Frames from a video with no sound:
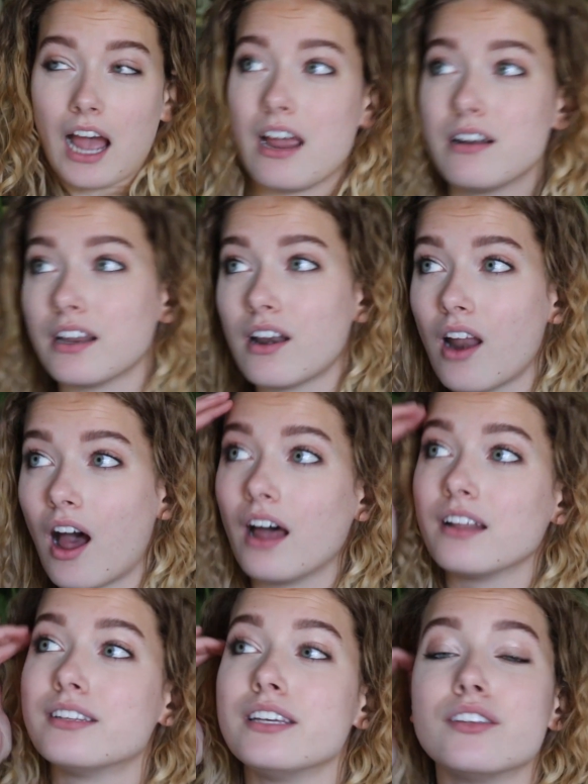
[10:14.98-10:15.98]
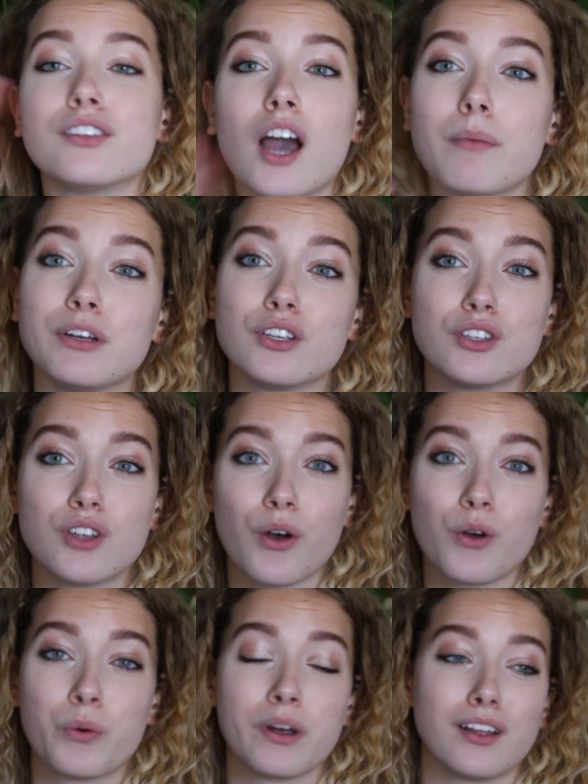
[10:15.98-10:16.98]
I did not see this coming
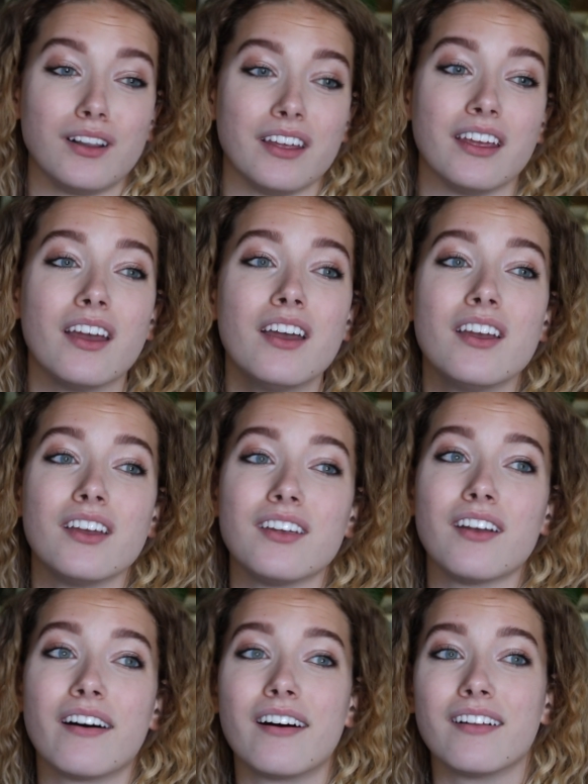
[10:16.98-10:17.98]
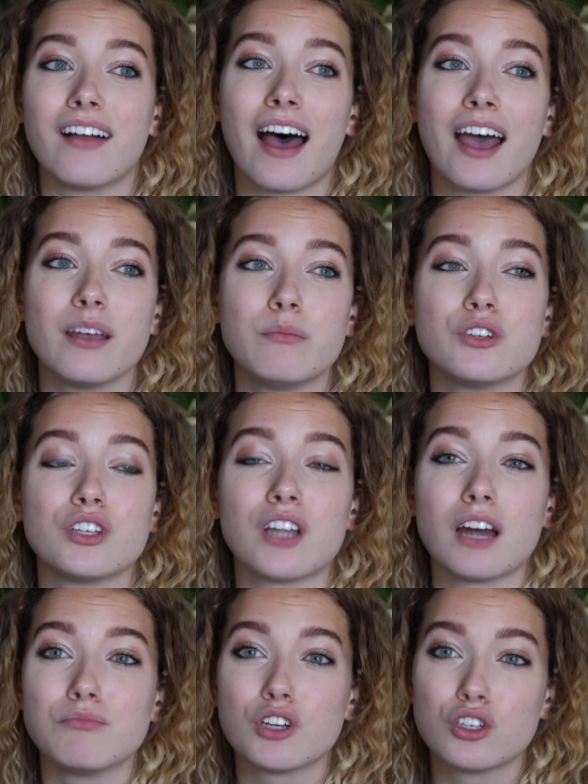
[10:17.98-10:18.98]
so quickly. Y'all, I'm just
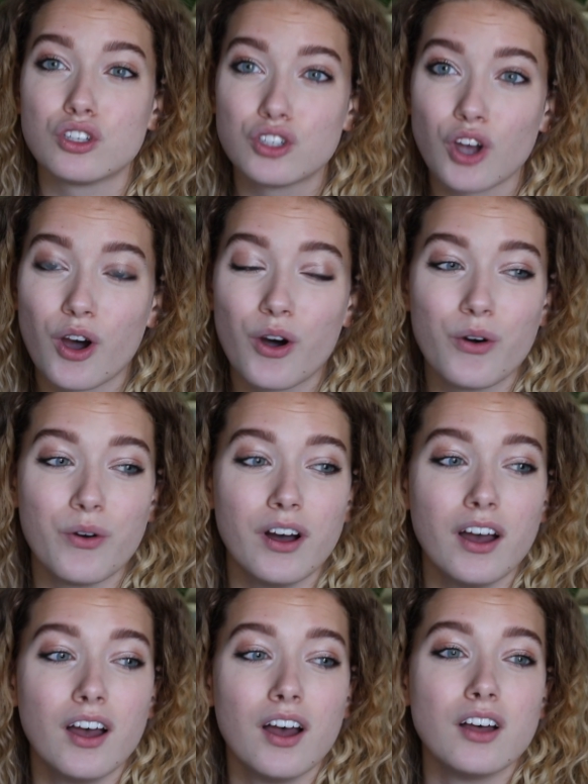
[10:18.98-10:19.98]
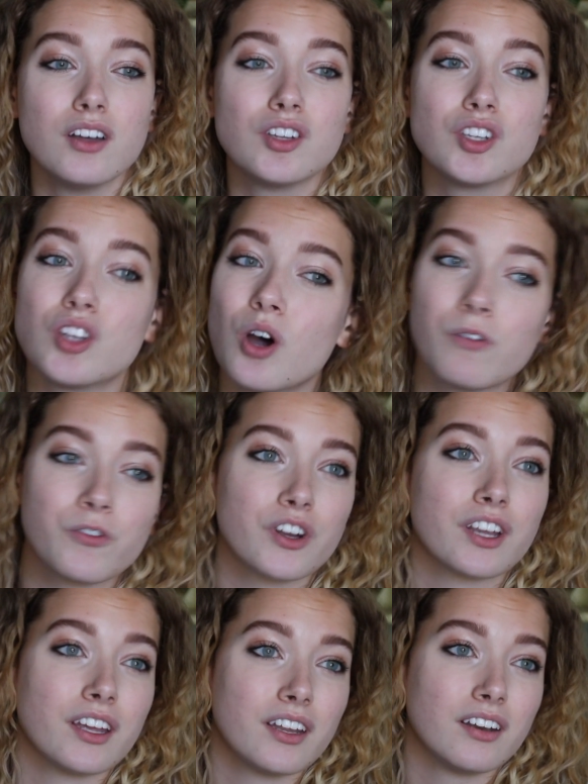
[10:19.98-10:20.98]
so
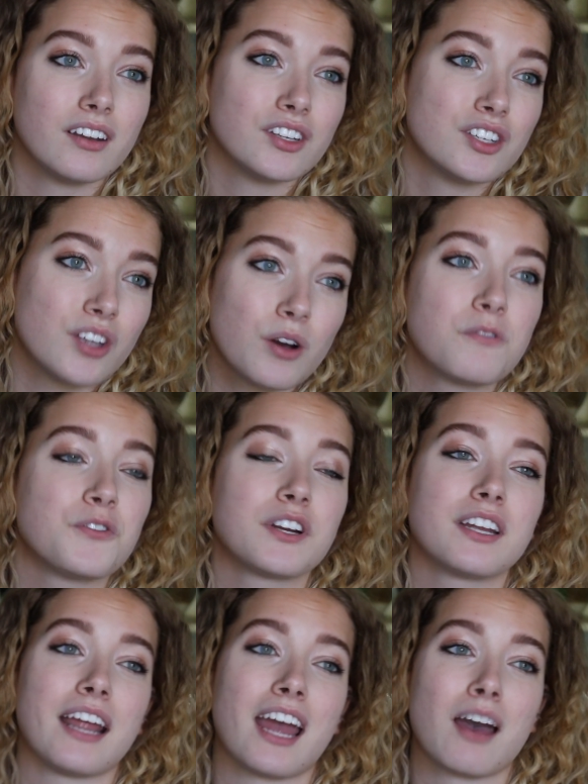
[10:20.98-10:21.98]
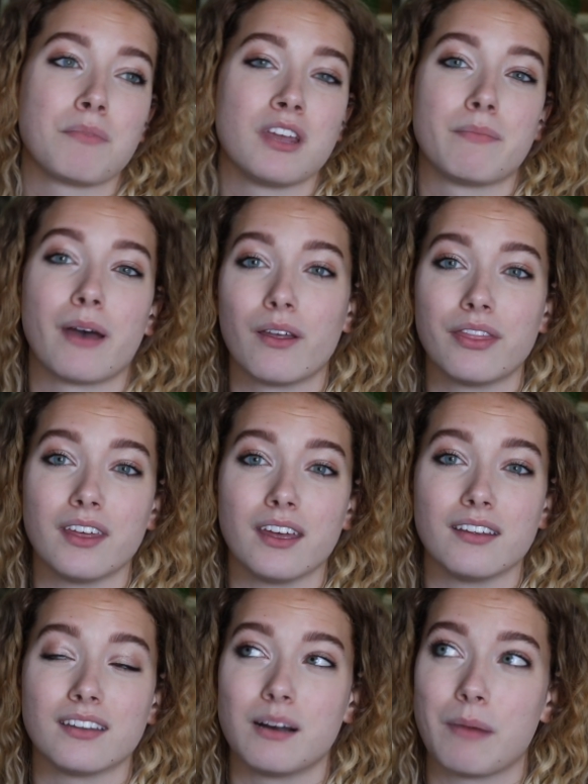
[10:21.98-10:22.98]
freaking happy about
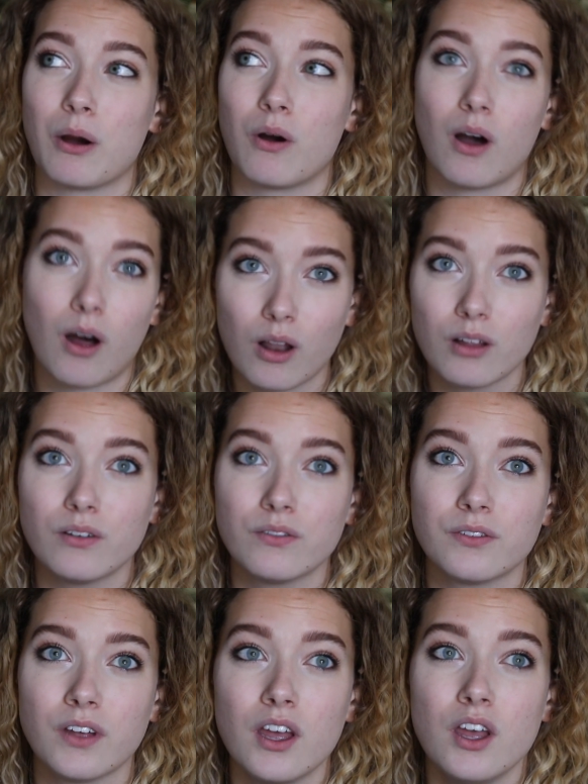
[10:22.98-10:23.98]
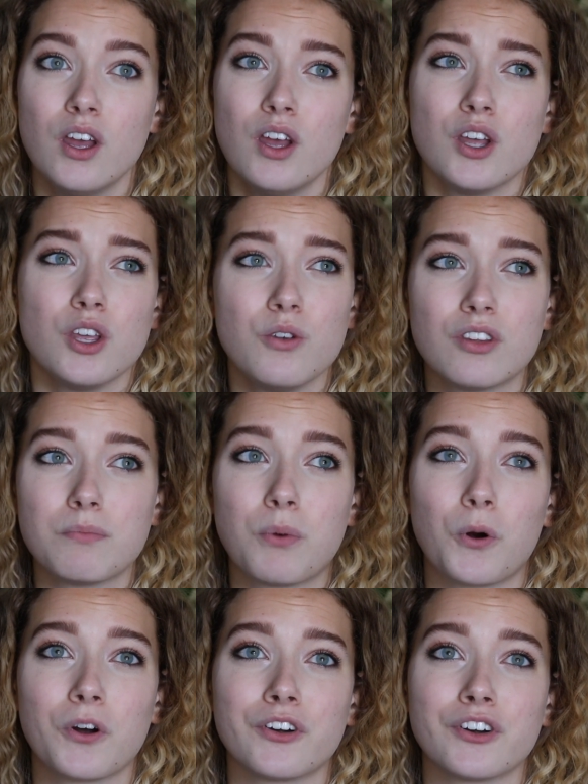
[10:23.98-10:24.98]
this and about all of you
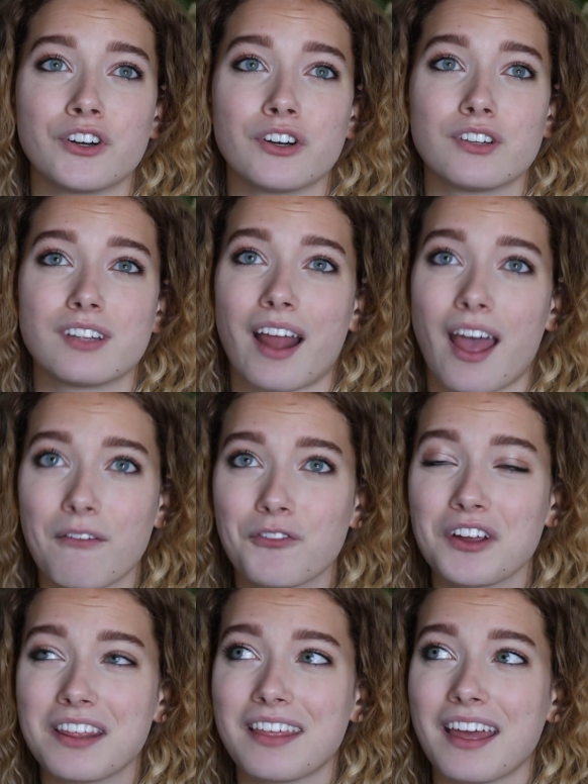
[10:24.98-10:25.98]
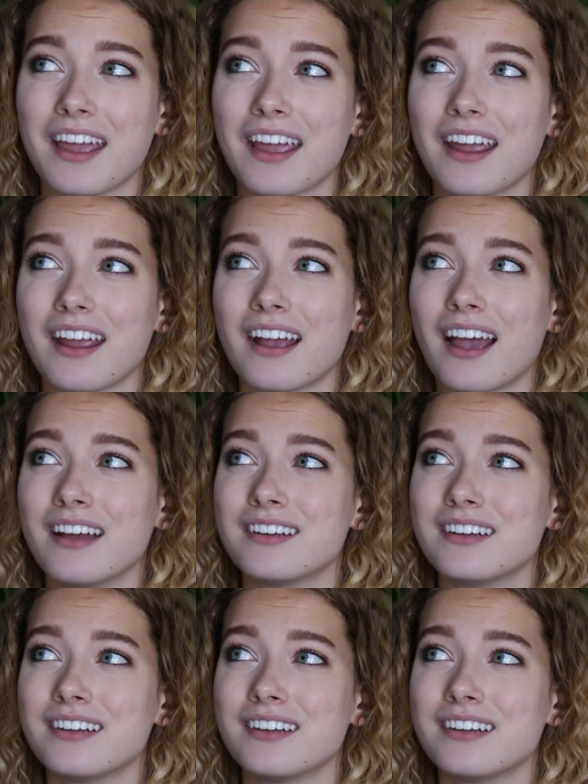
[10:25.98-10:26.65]
supporters and everything.